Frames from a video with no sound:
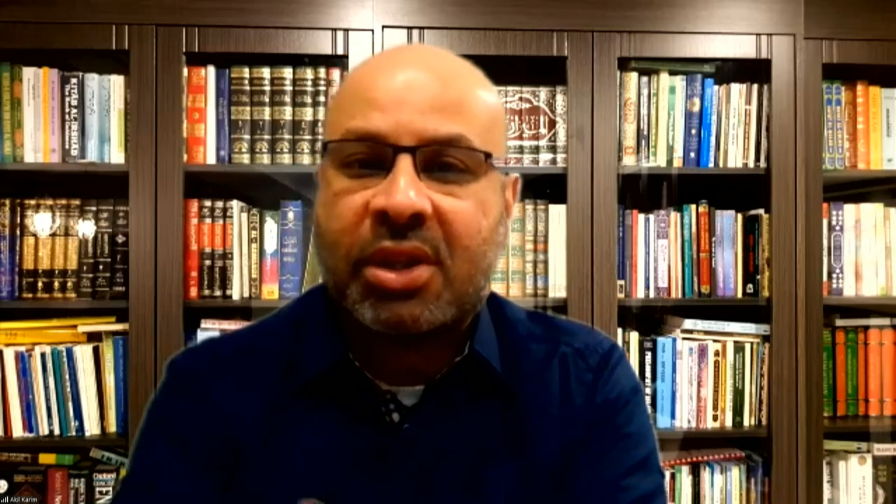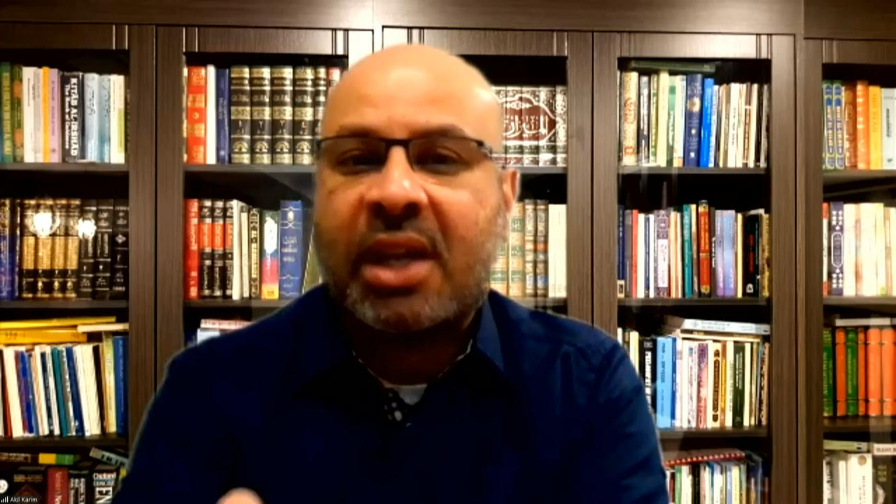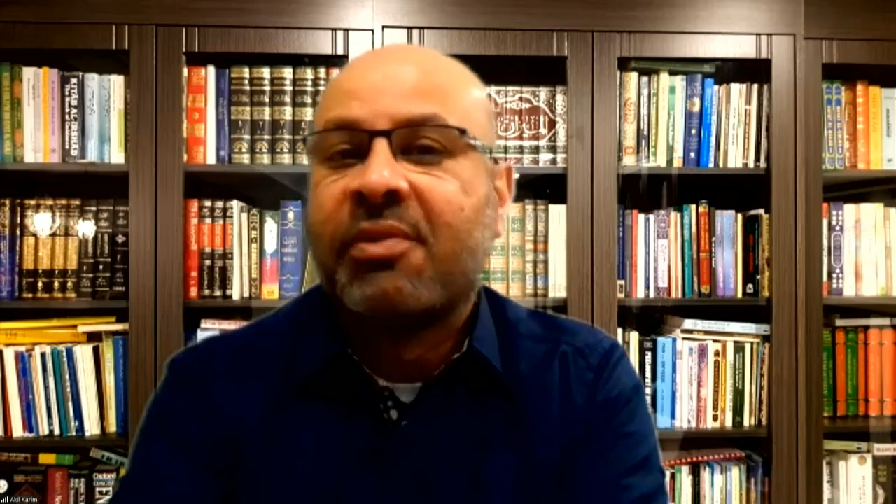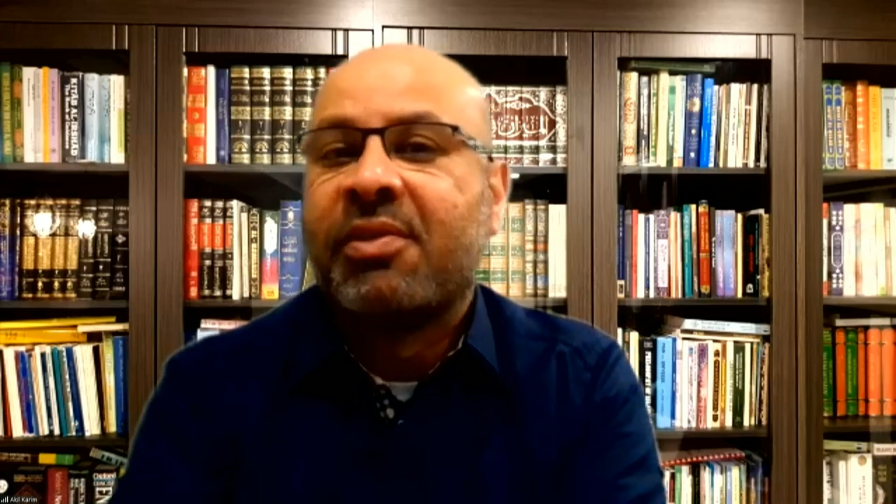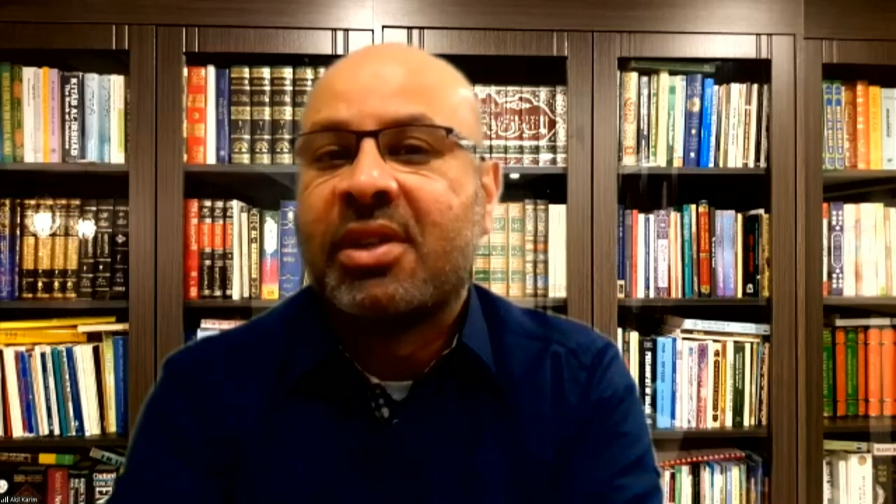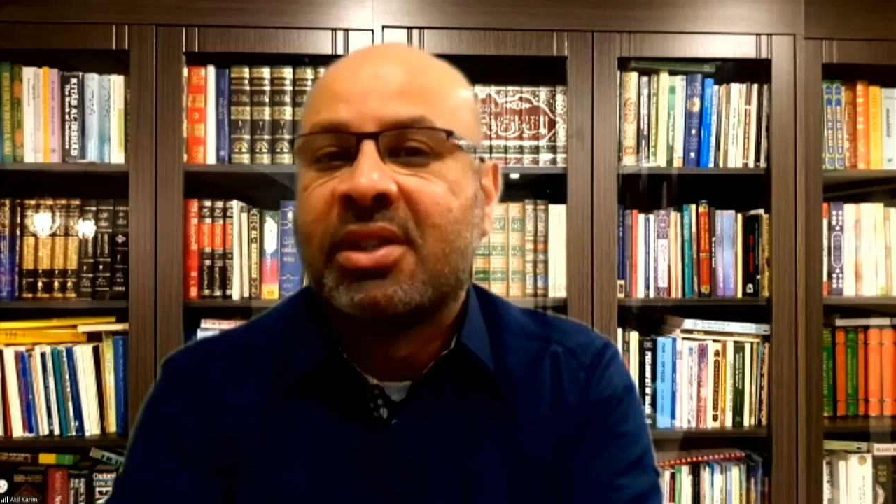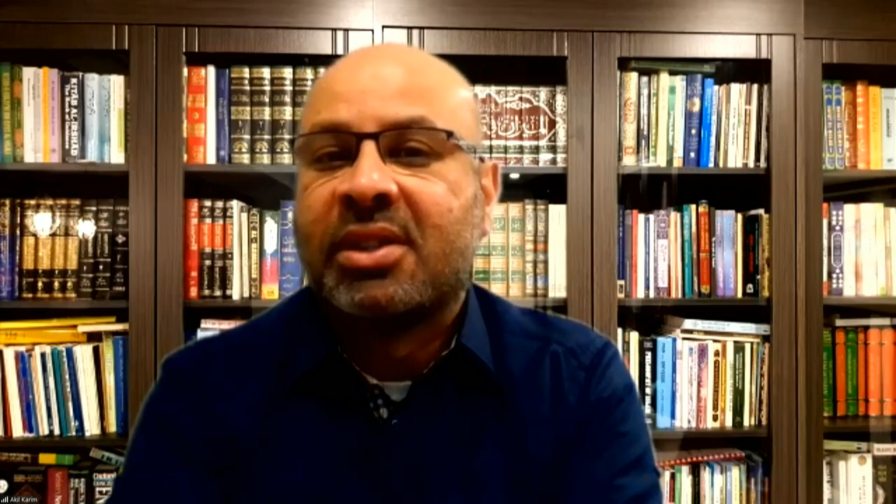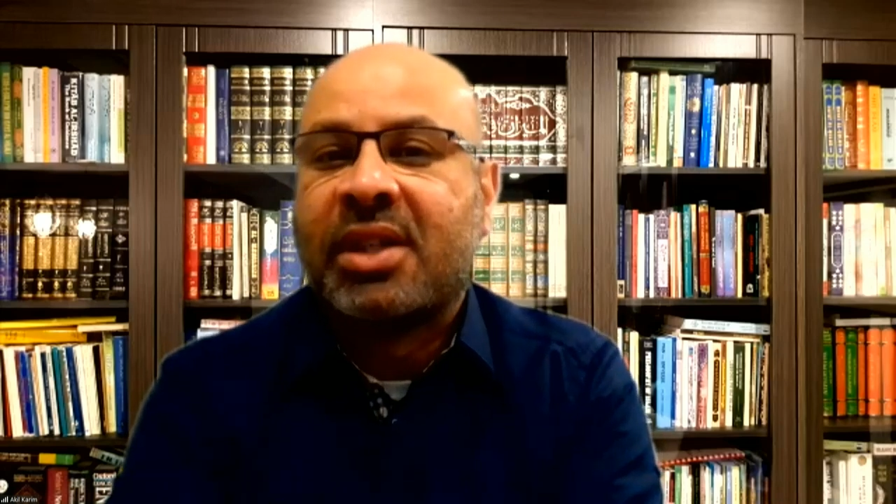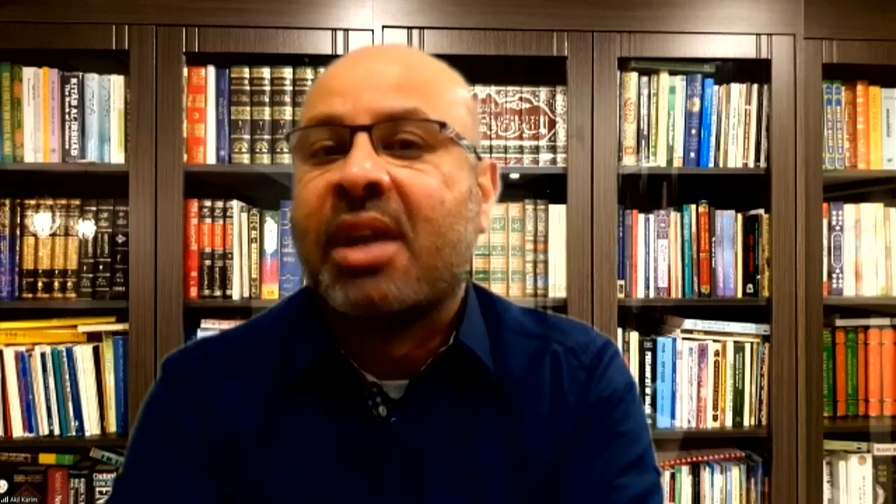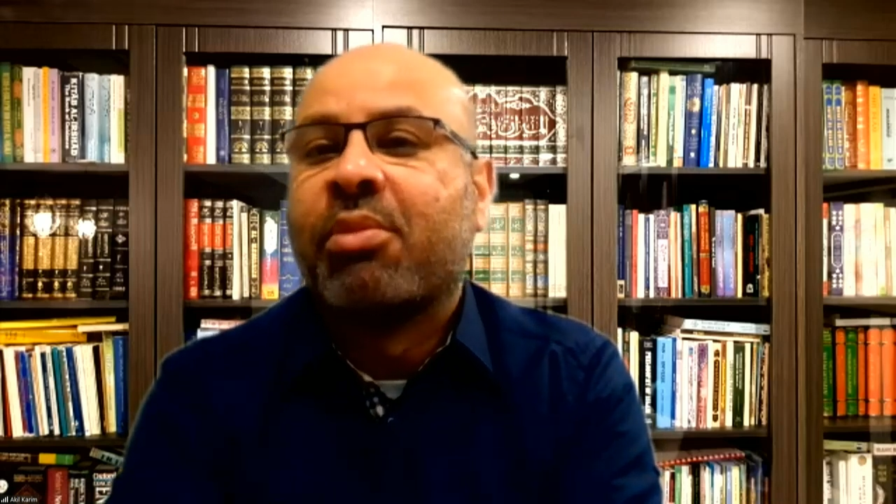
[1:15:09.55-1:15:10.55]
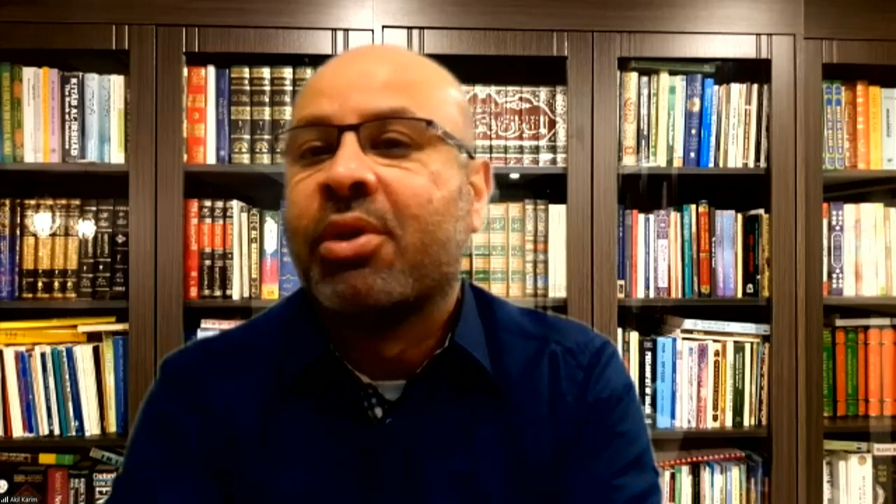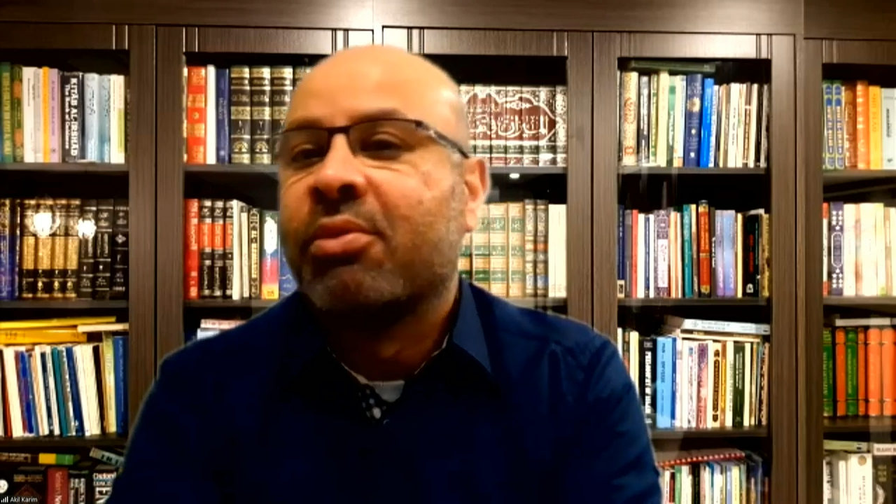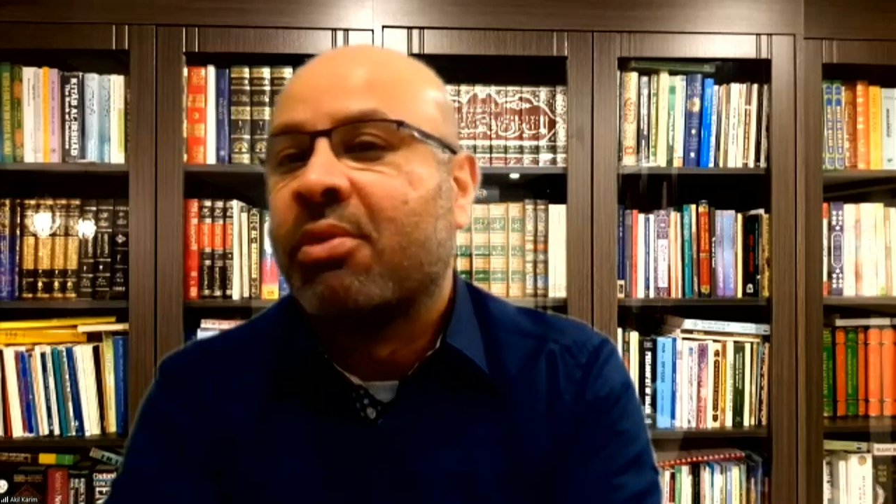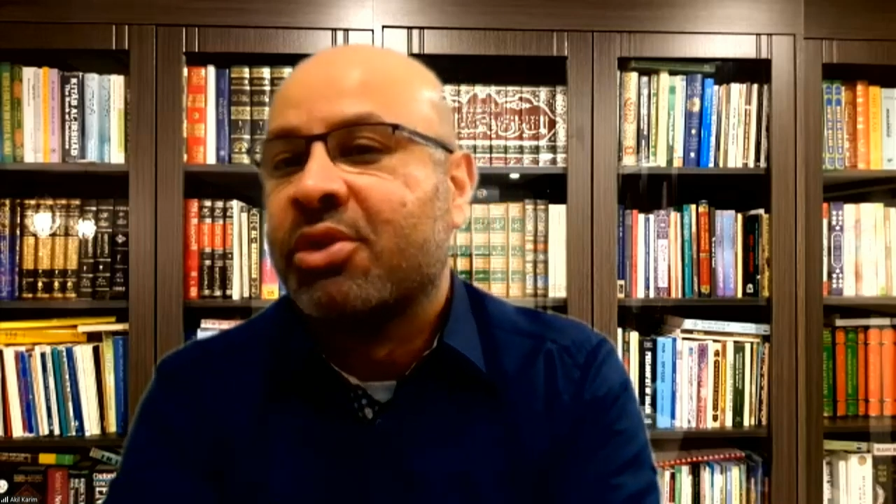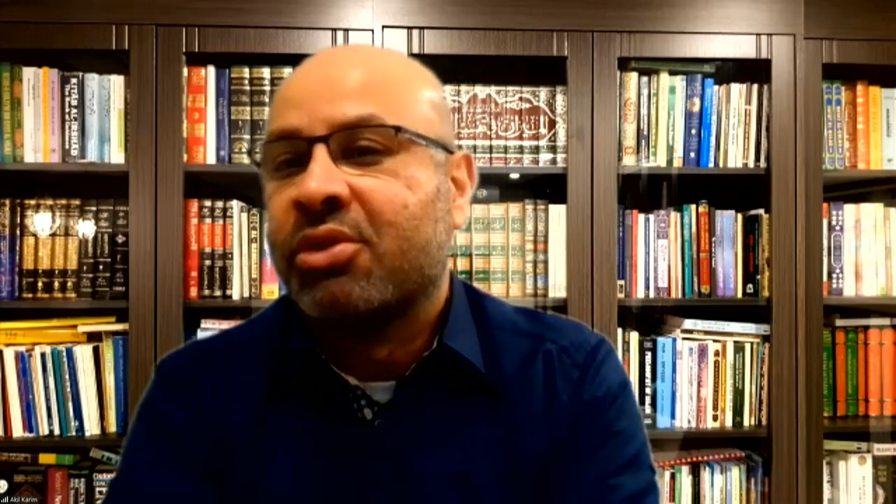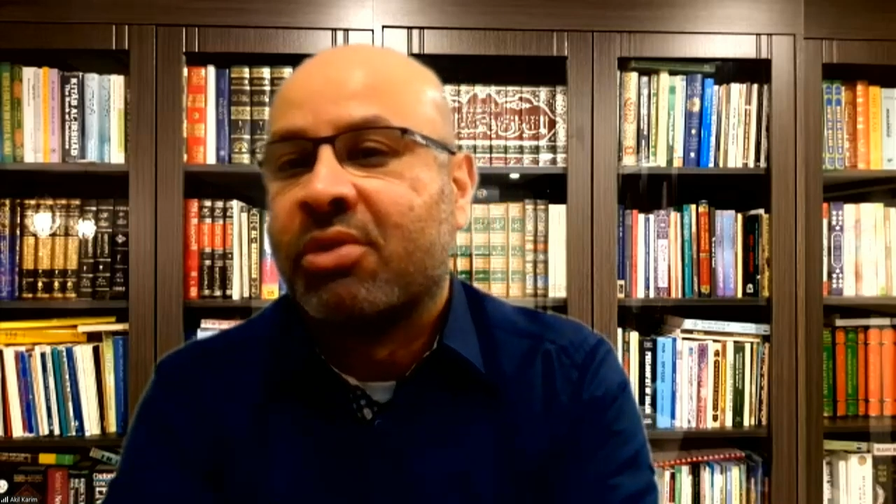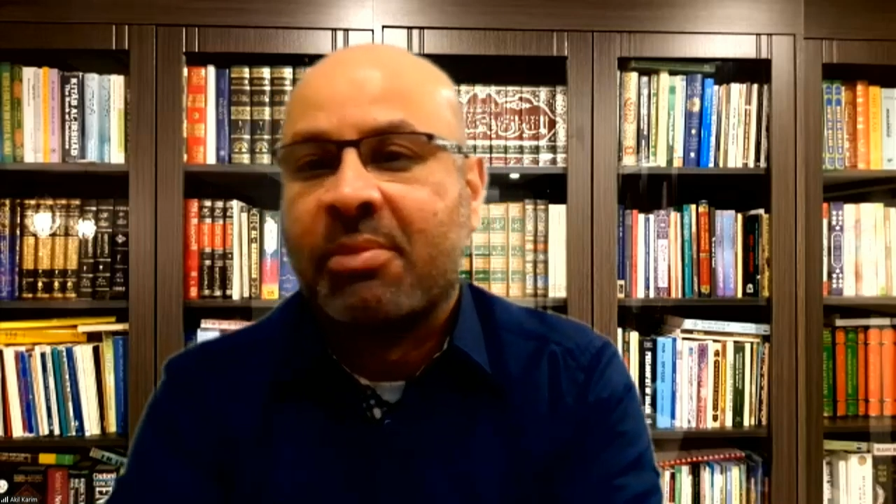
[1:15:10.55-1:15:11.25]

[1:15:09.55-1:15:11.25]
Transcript: and fitness standpoint? What would you recommend?